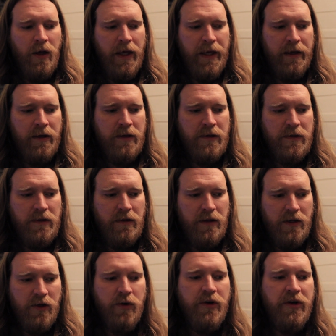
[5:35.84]
And
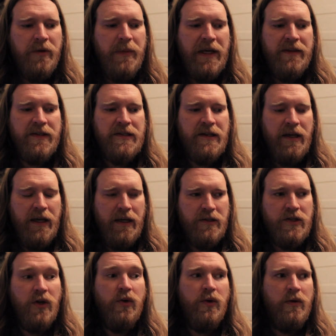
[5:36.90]
in order to make this
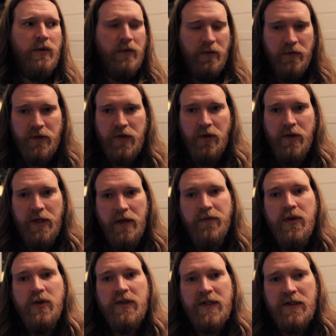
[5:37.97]
case, so to give
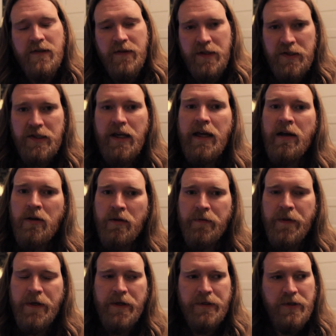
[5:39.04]
you a sense of the scale
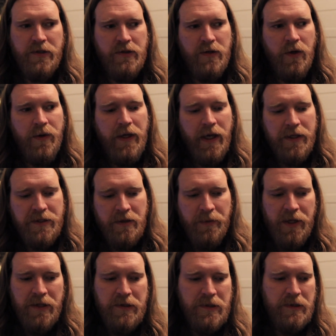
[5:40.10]
of this, so he
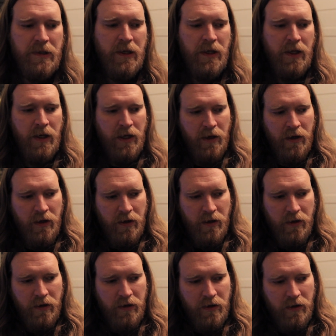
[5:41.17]
estimates
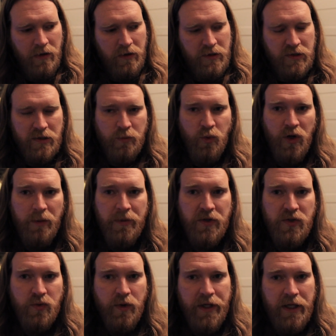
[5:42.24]
somewhere
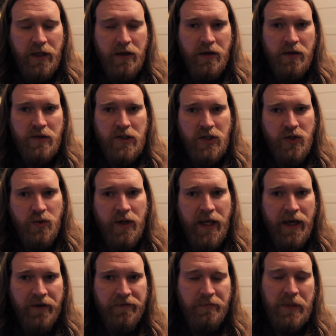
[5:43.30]
between
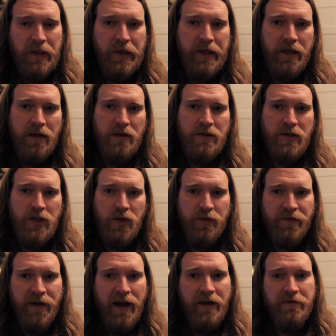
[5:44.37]
2.5 million to
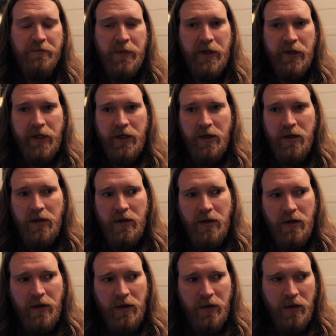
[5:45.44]
5 million
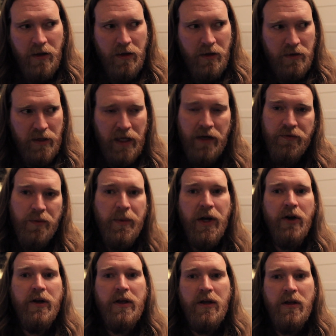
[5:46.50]
Native
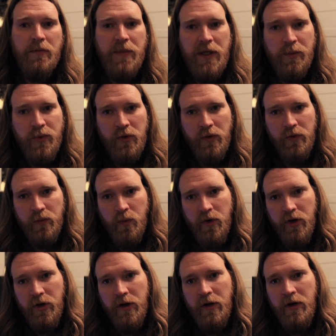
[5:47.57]
American people
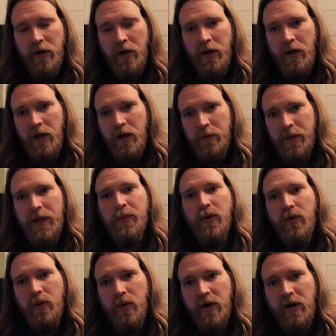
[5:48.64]
were
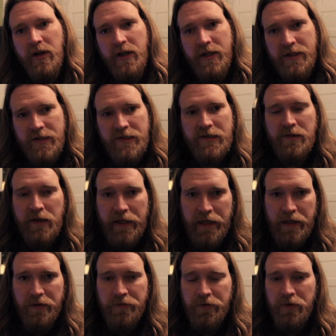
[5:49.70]

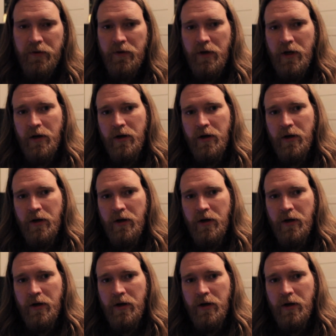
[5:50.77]
enslaved